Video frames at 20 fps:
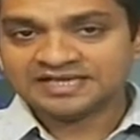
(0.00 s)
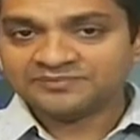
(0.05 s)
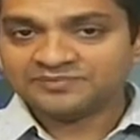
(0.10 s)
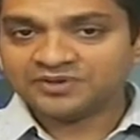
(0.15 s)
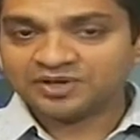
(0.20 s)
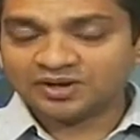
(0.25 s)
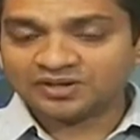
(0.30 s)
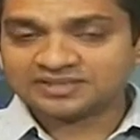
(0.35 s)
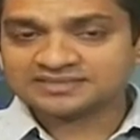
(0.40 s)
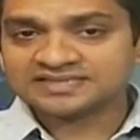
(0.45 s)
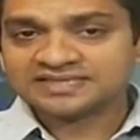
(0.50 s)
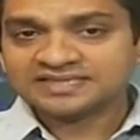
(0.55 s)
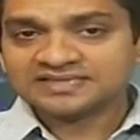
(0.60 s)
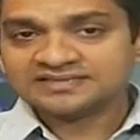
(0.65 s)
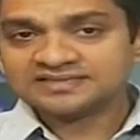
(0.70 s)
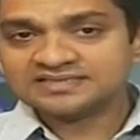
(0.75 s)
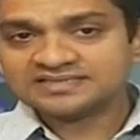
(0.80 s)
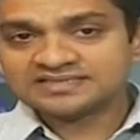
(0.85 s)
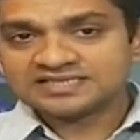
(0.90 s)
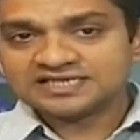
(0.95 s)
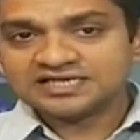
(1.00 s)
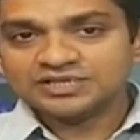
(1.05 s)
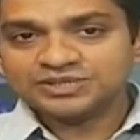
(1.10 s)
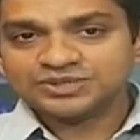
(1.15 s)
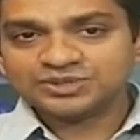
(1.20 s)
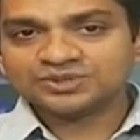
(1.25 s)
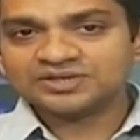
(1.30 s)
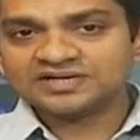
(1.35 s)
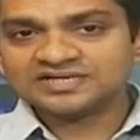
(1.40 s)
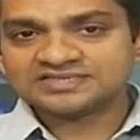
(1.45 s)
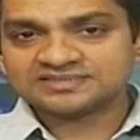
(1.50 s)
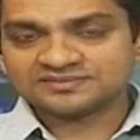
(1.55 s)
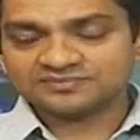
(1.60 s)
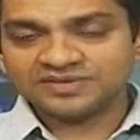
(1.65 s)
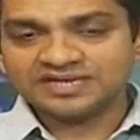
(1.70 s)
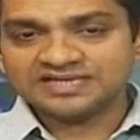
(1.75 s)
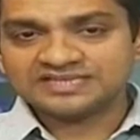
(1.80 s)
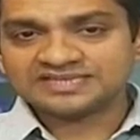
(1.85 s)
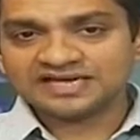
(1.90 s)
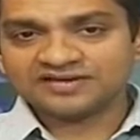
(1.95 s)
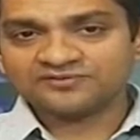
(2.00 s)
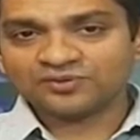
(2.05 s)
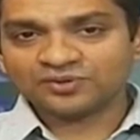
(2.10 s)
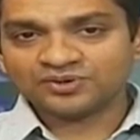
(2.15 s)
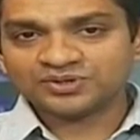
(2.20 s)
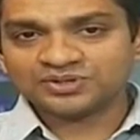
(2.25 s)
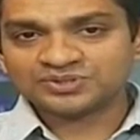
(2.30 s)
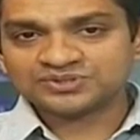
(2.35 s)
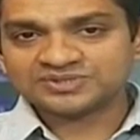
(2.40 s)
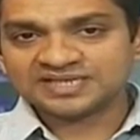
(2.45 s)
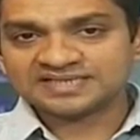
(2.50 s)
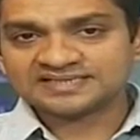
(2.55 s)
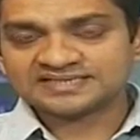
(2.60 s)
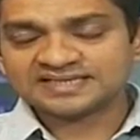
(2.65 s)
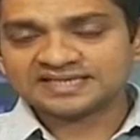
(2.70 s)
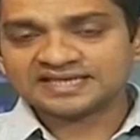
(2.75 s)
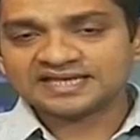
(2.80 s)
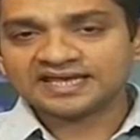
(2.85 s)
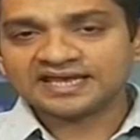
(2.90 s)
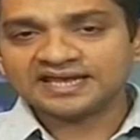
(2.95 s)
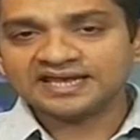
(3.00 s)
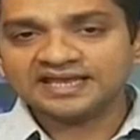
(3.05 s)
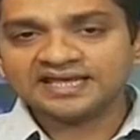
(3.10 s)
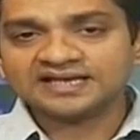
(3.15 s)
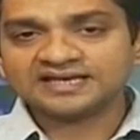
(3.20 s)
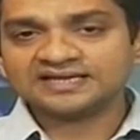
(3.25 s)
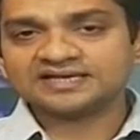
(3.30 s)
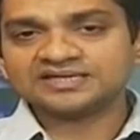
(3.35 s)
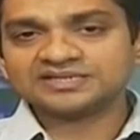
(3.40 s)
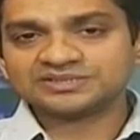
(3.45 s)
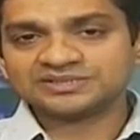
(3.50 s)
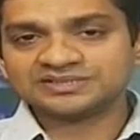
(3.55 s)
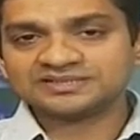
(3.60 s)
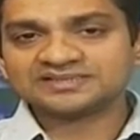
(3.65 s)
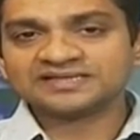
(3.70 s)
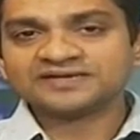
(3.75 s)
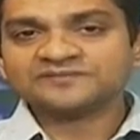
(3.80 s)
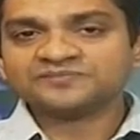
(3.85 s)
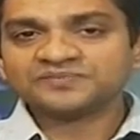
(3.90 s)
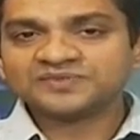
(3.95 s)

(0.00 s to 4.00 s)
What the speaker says: because this insurance means, I wanted to say, is that any conditions,